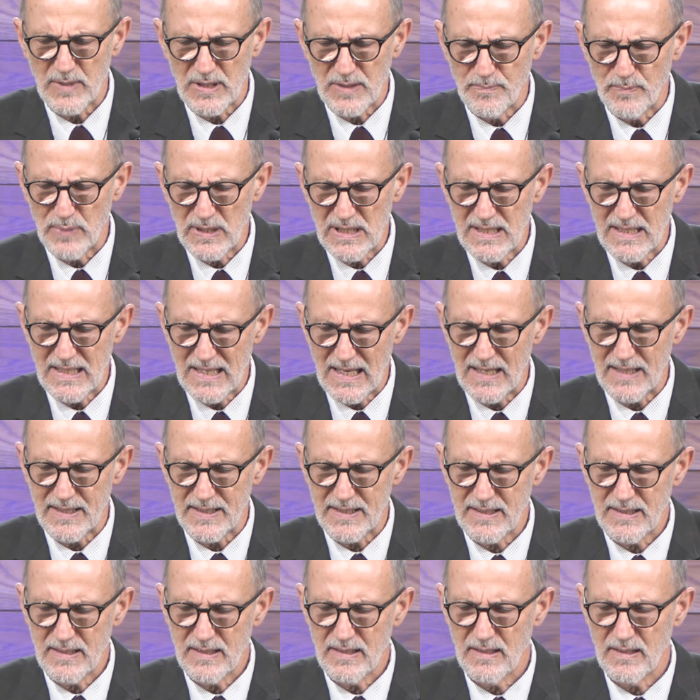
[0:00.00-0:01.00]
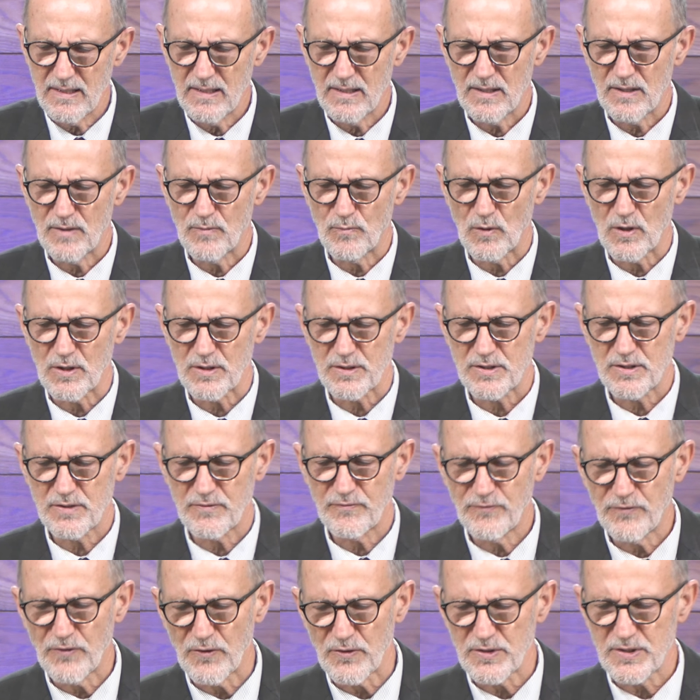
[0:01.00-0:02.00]
B9. It was
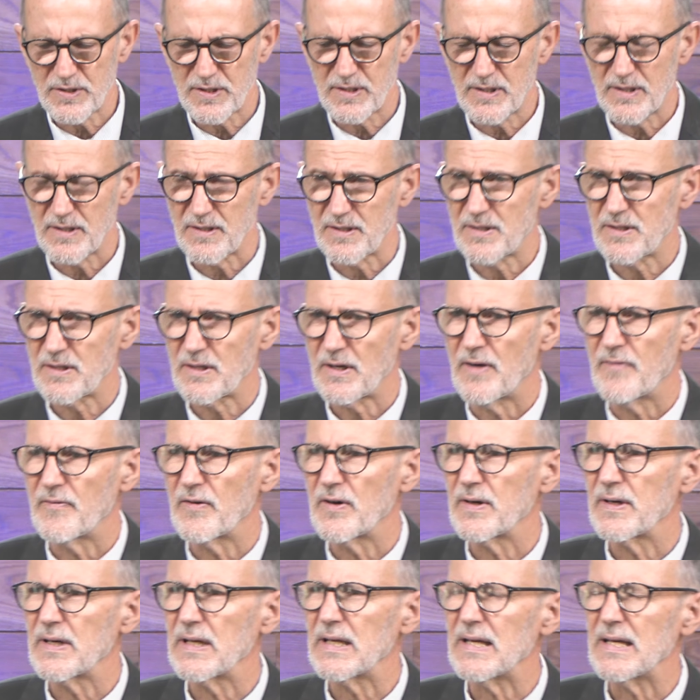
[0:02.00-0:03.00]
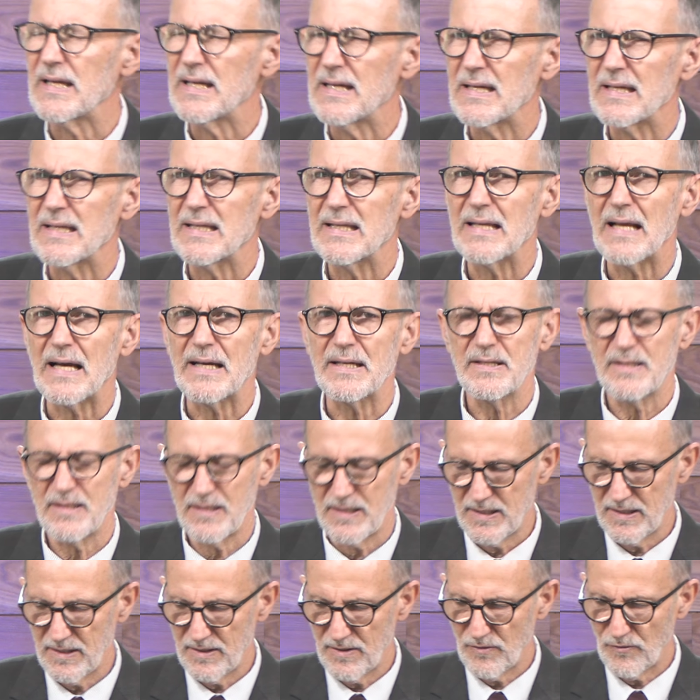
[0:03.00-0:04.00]
first discovered in
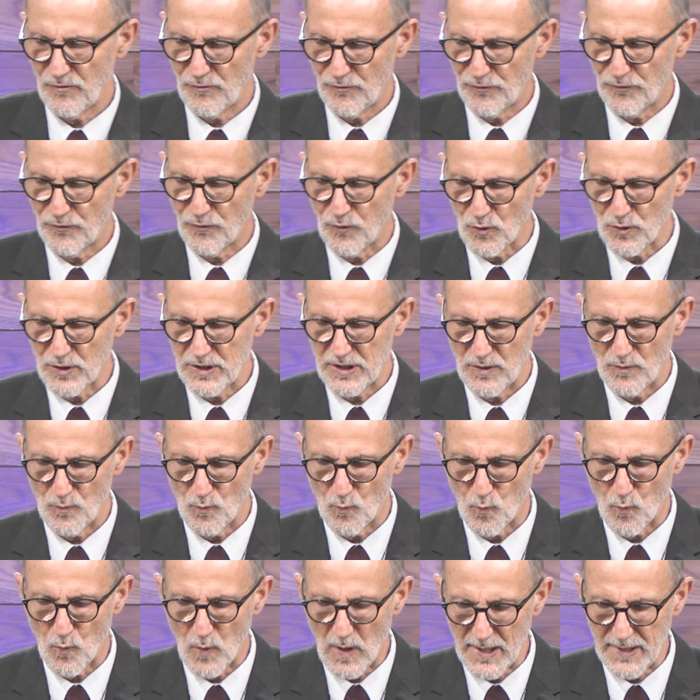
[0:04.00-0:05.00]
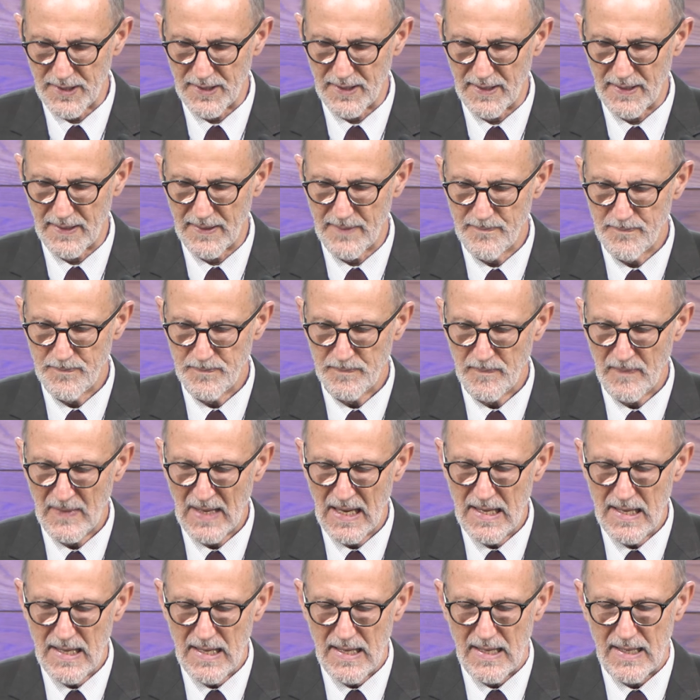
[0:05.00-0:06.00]
1941.
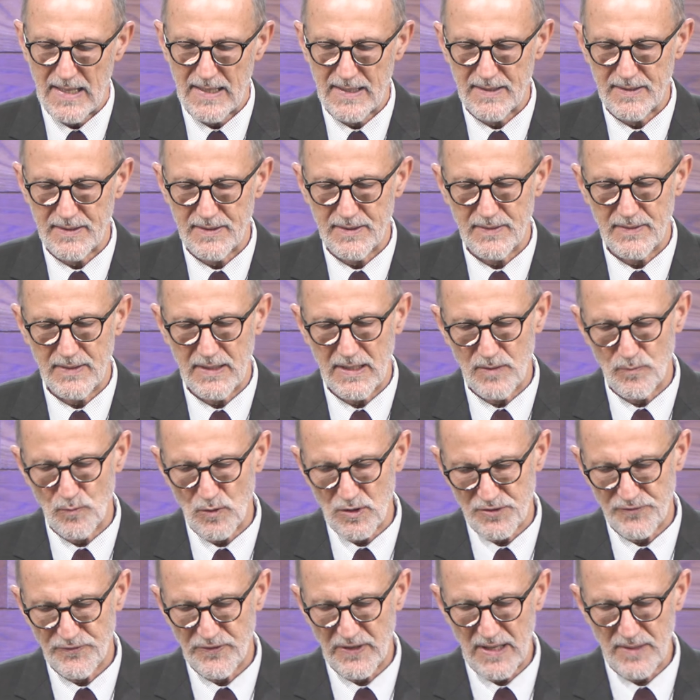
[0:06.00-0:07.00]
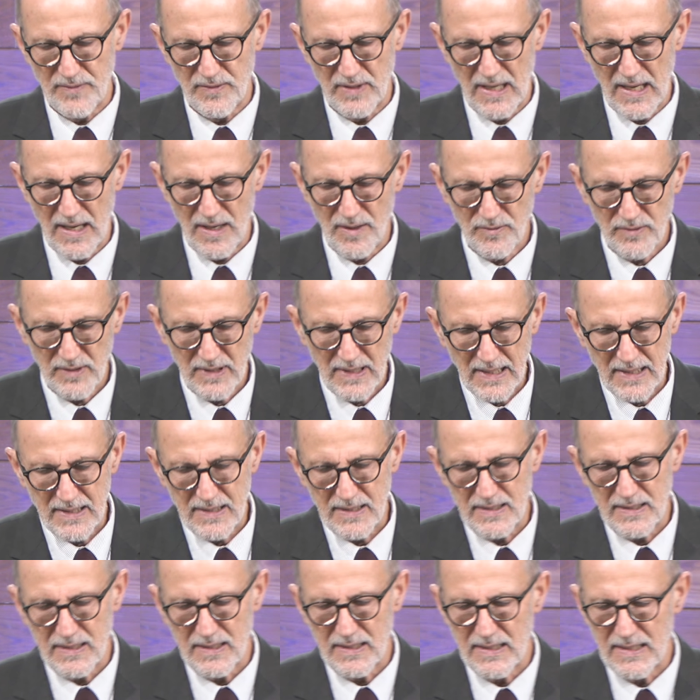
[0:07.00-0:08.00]
It was found out that
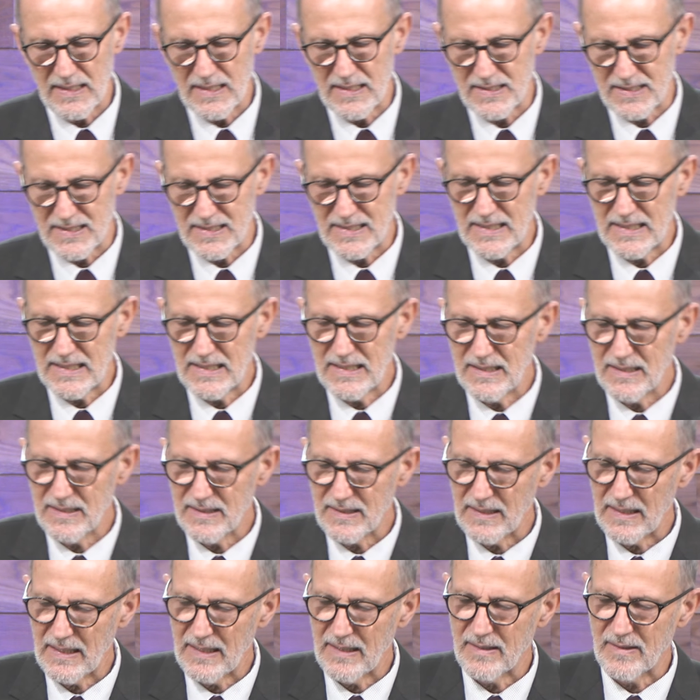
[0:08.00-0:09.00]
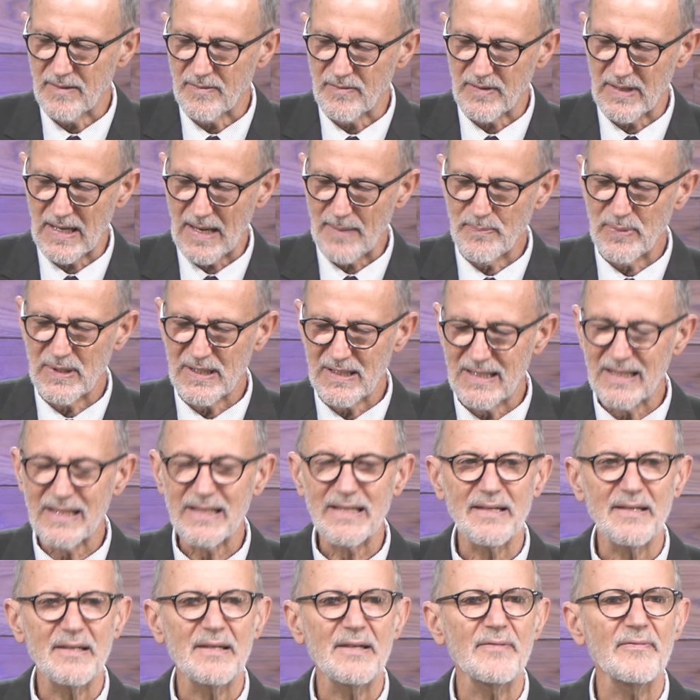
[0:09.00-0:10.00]
it is needed in
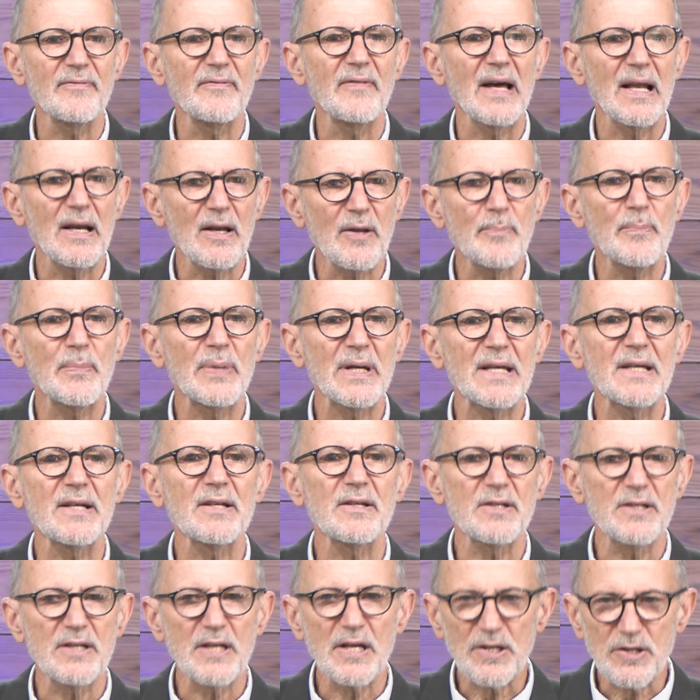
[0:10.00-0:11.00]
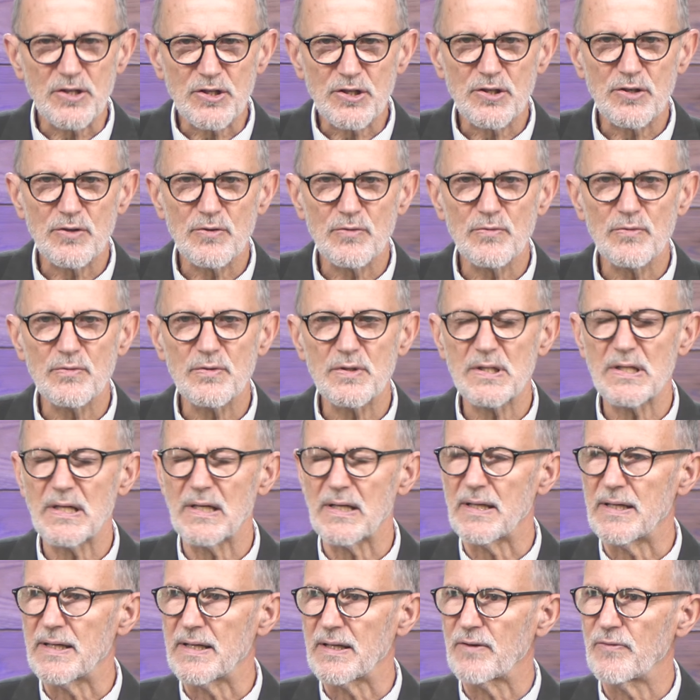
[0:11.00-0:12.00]
rapidly developing tissues,
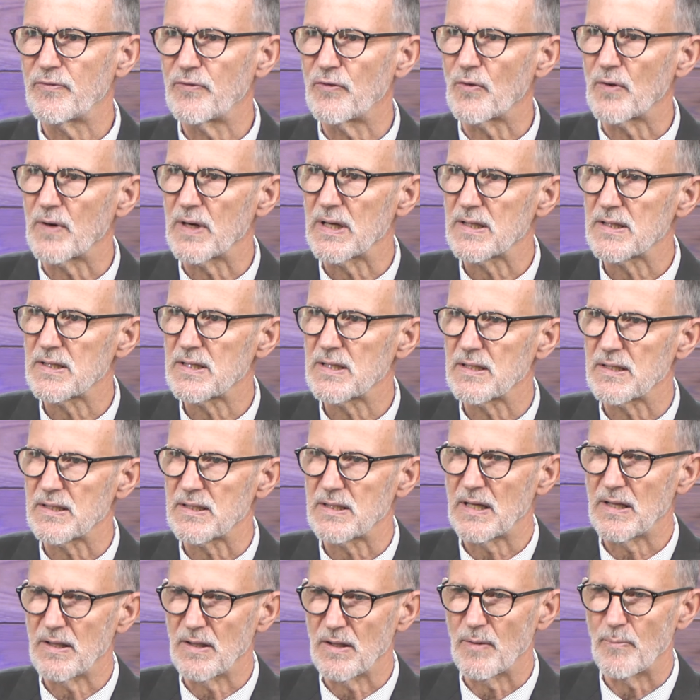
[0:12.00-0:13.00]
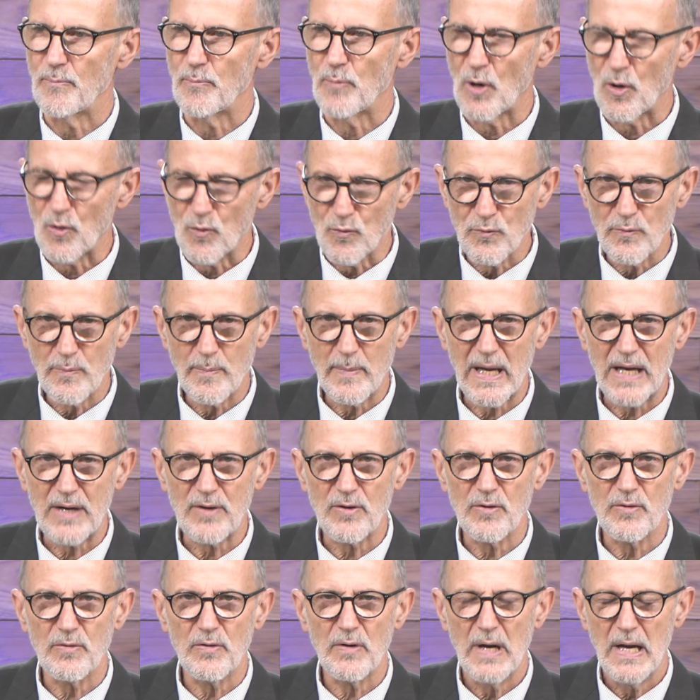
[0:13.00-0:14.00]
like for instance in the bone
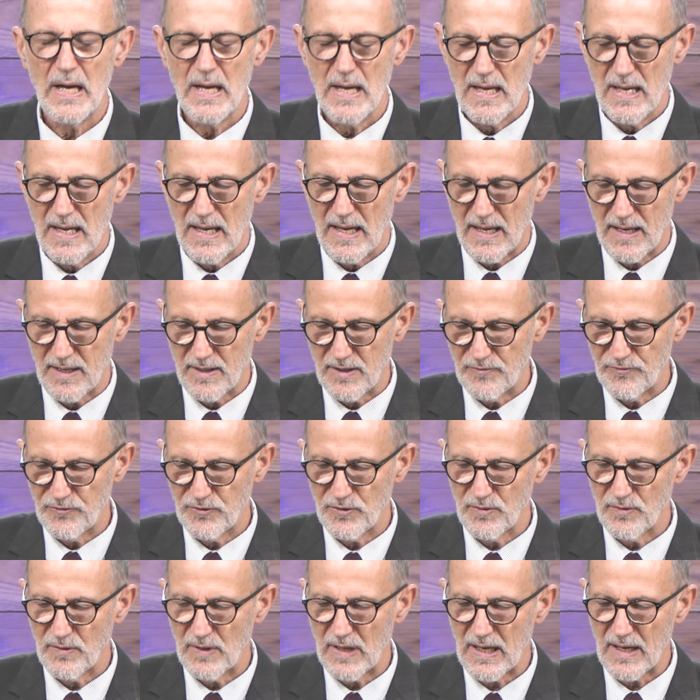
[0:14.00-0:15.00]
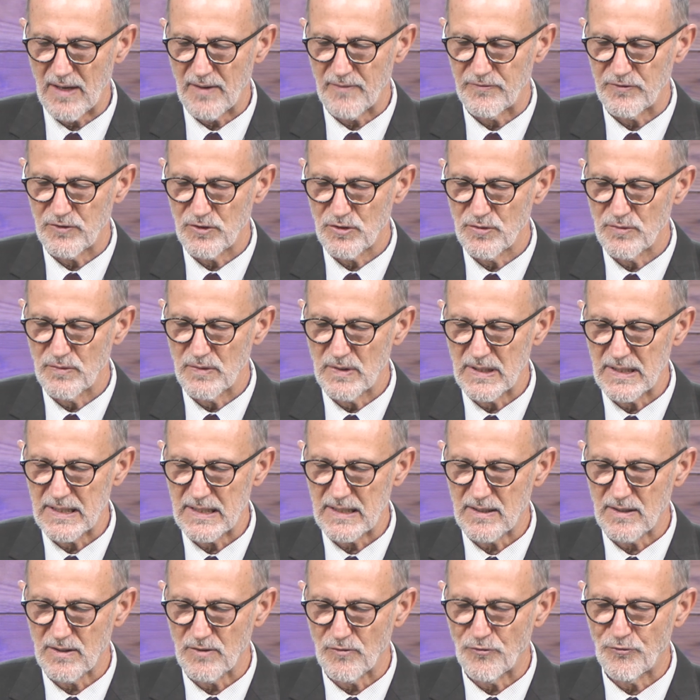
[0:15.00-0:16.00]
marrow. And if you have too
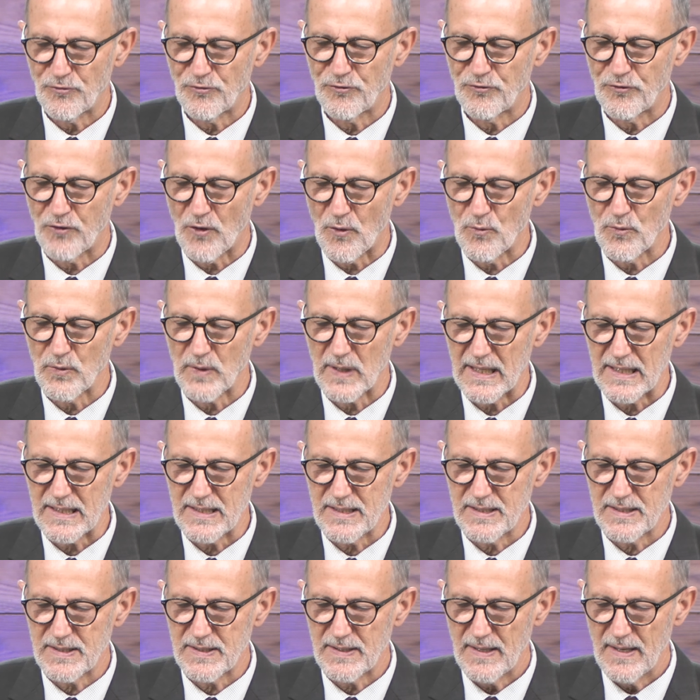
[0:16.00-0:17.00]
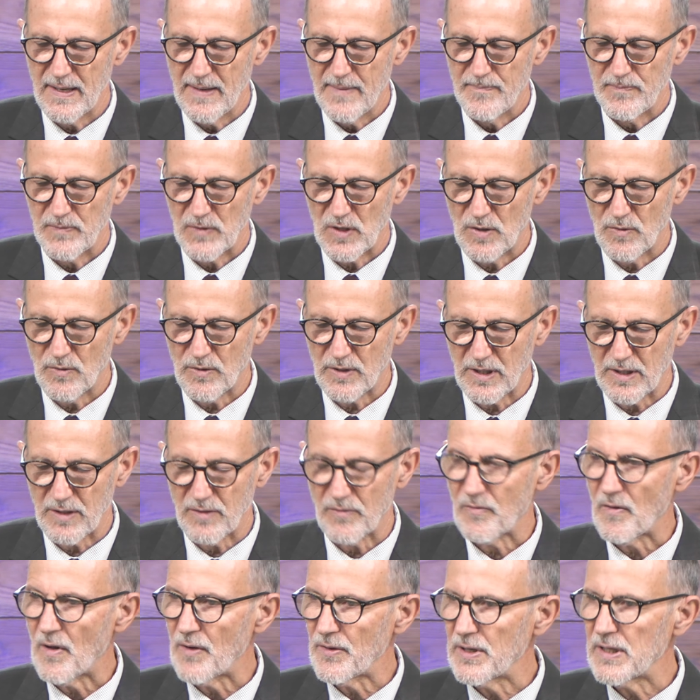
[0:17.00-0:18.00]
little folate, you
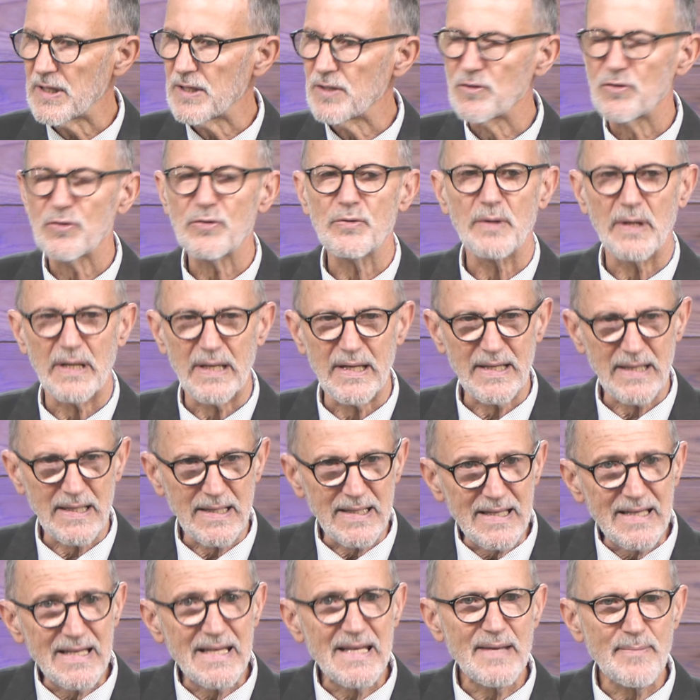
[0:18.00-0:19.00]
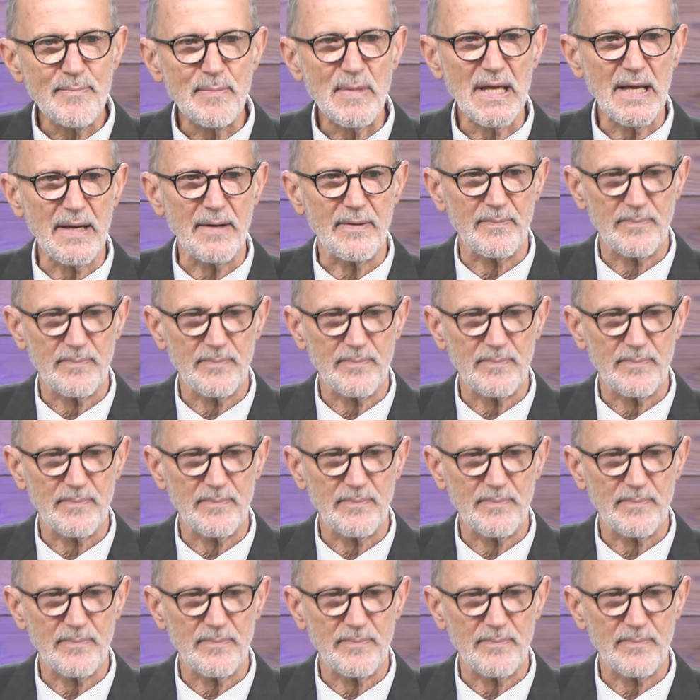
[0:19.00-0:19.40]
can run into an anemia.